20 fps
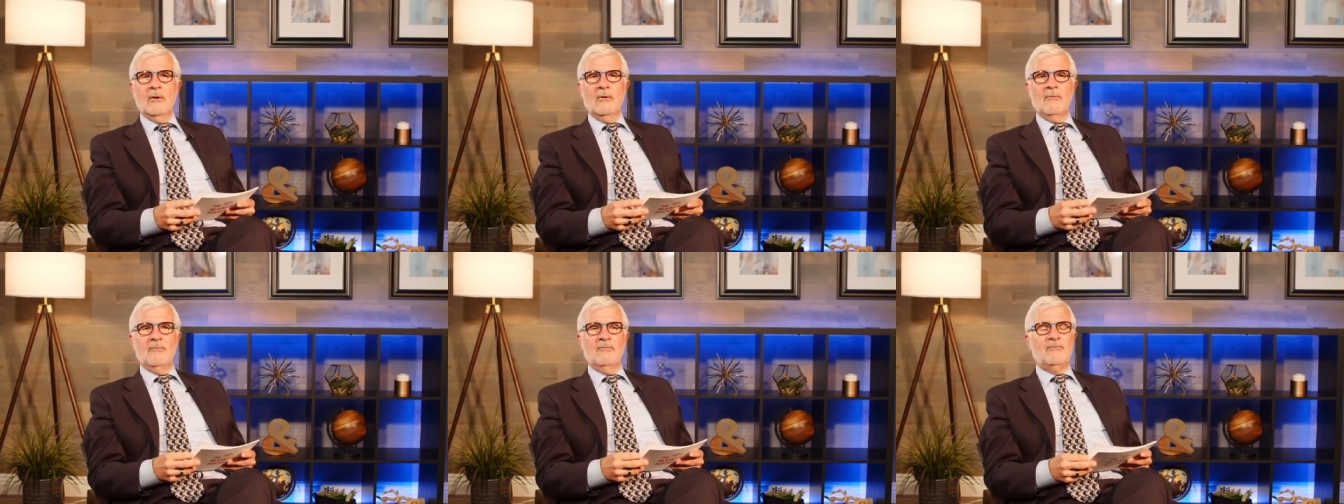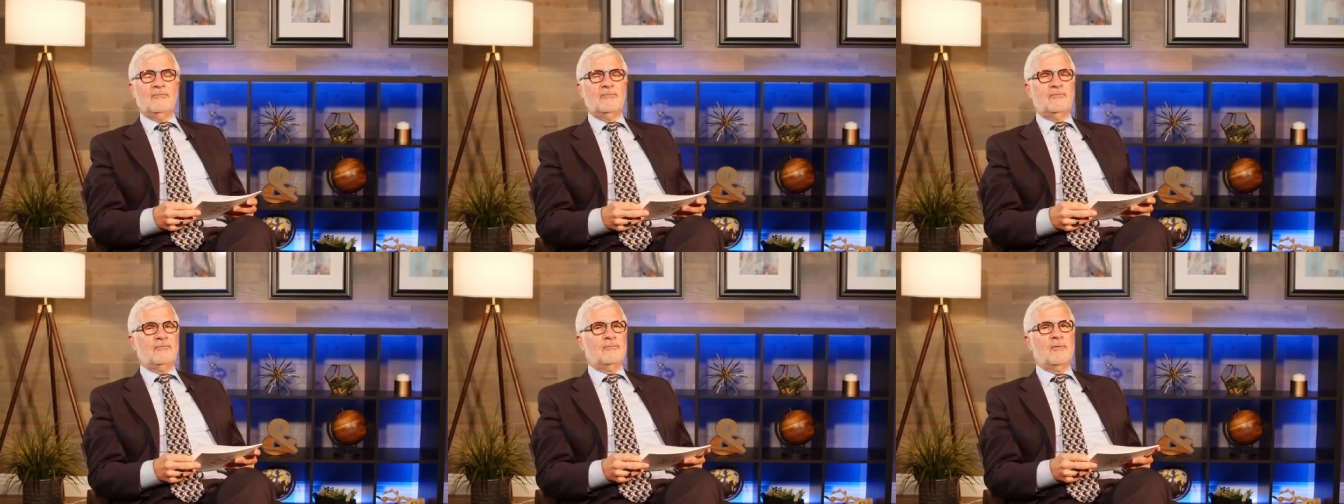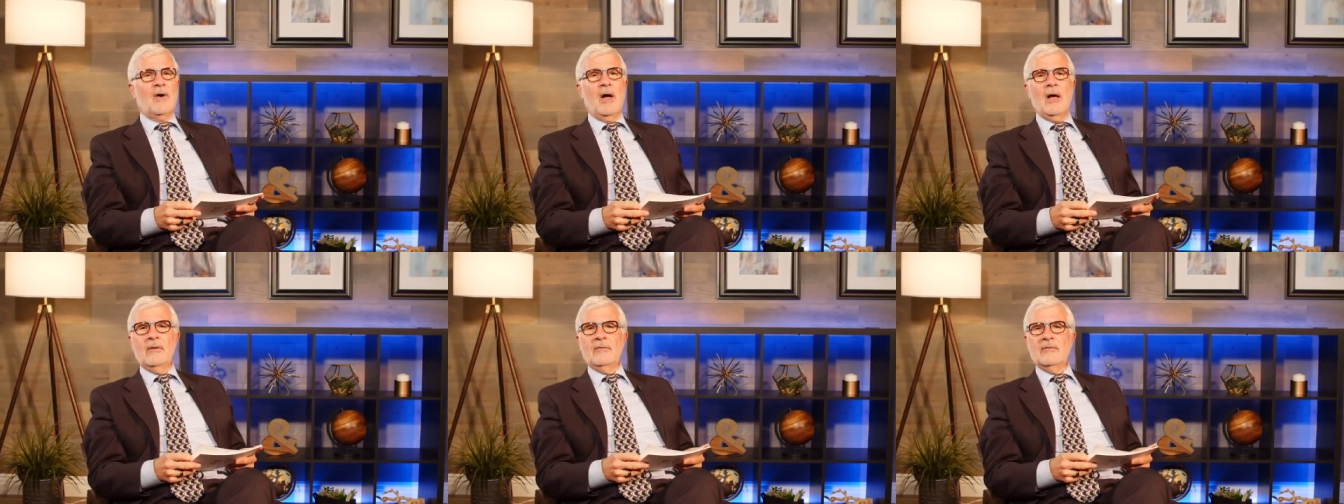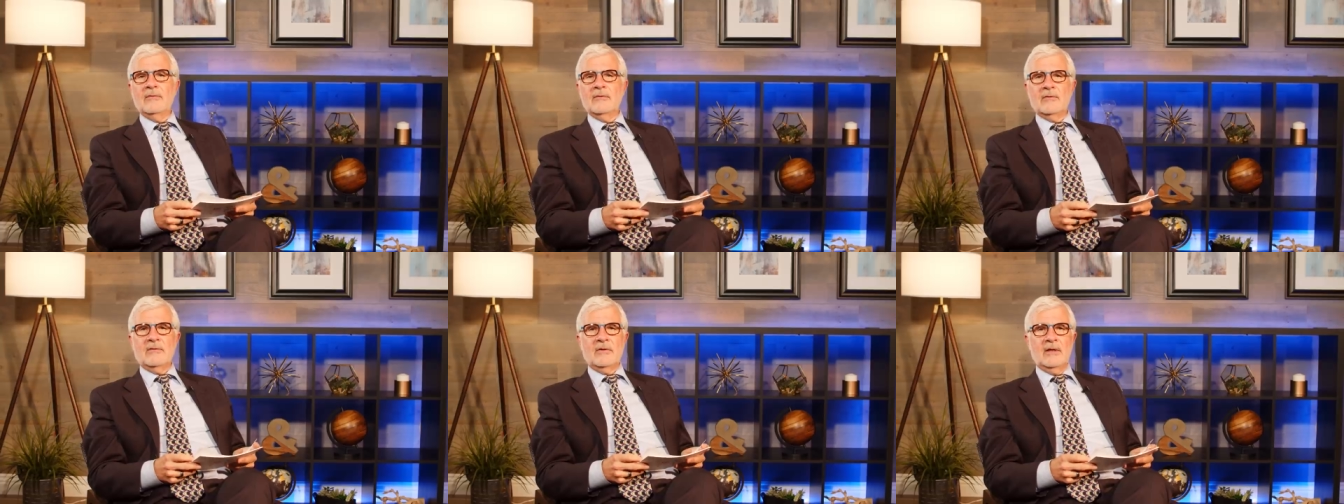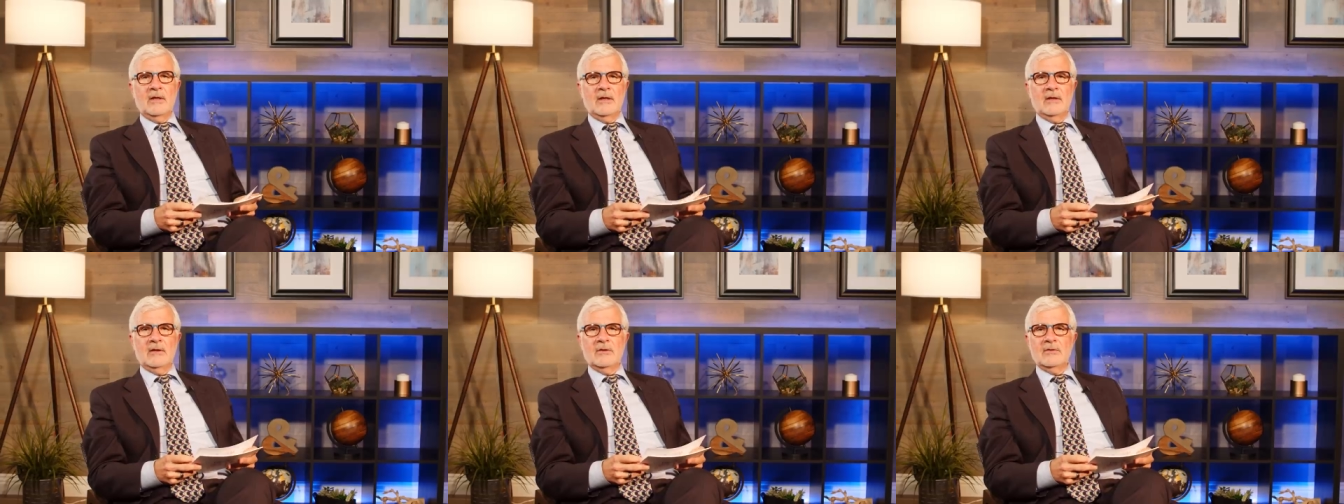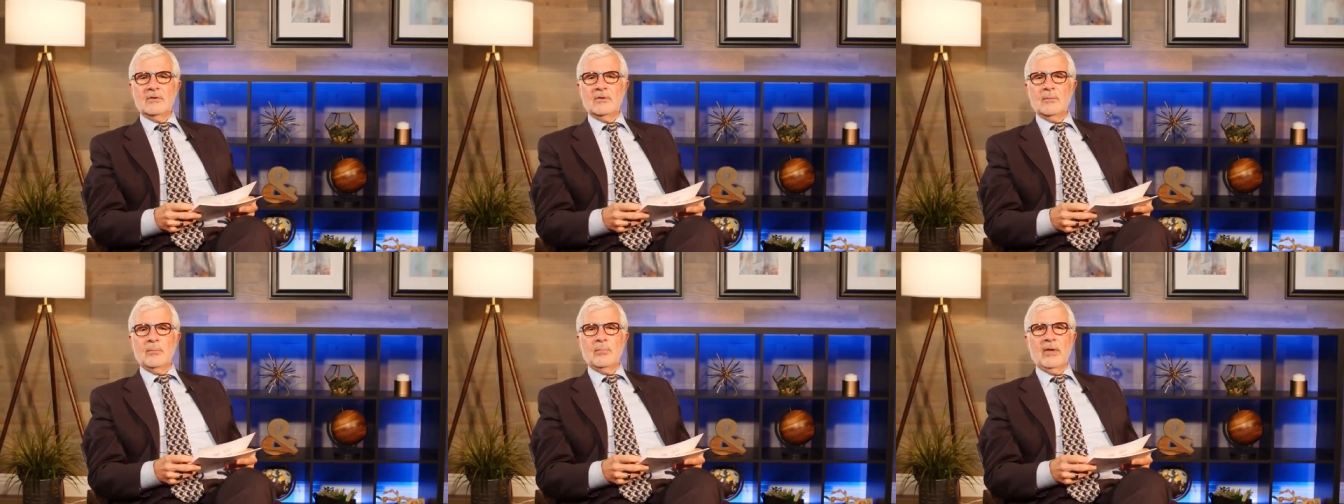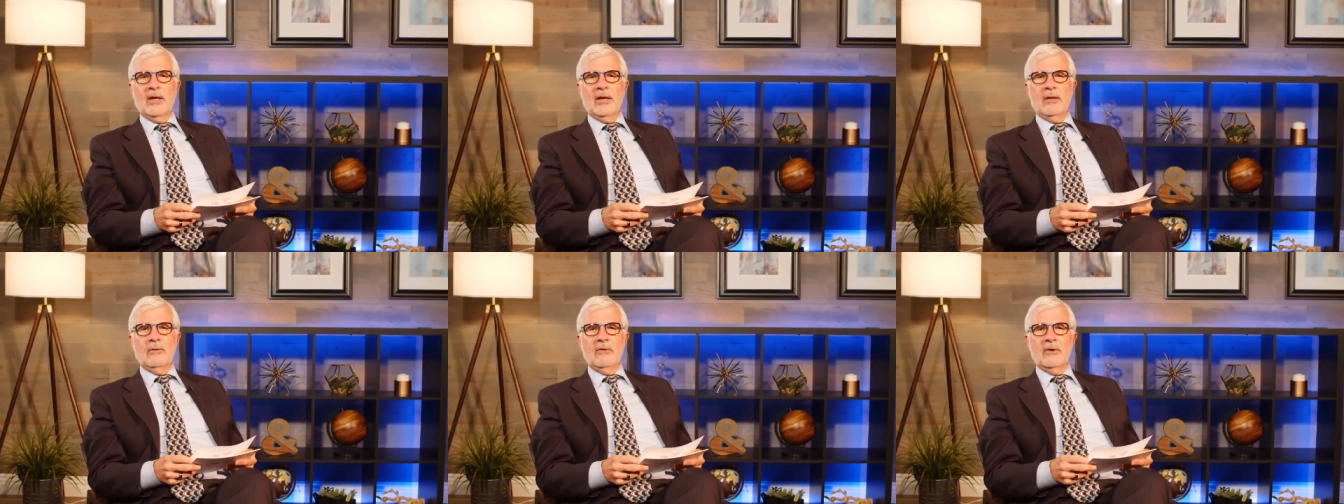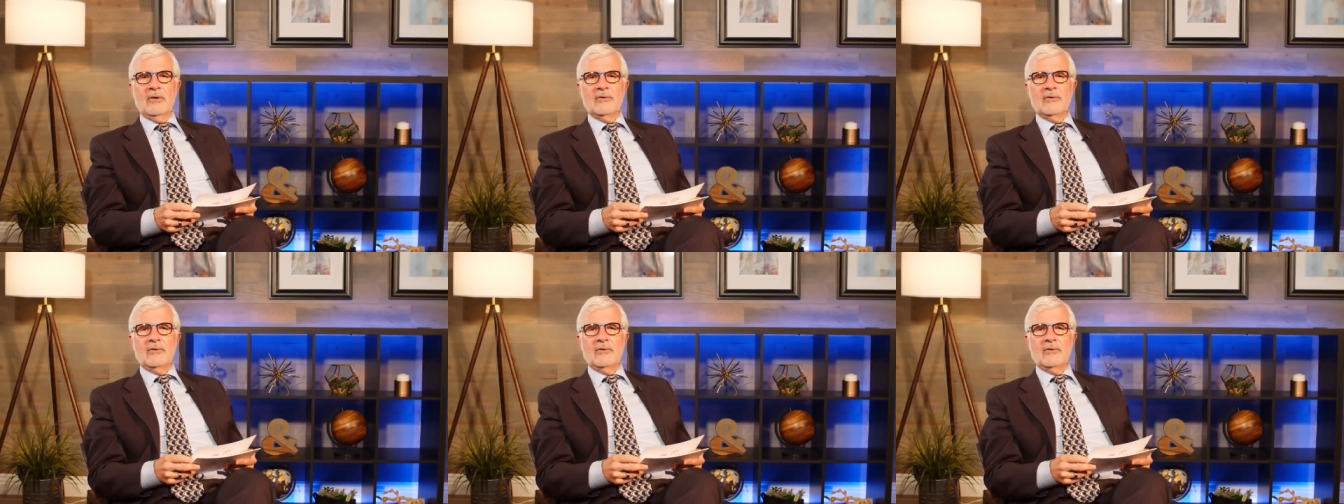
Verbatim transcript: fun thing to play with.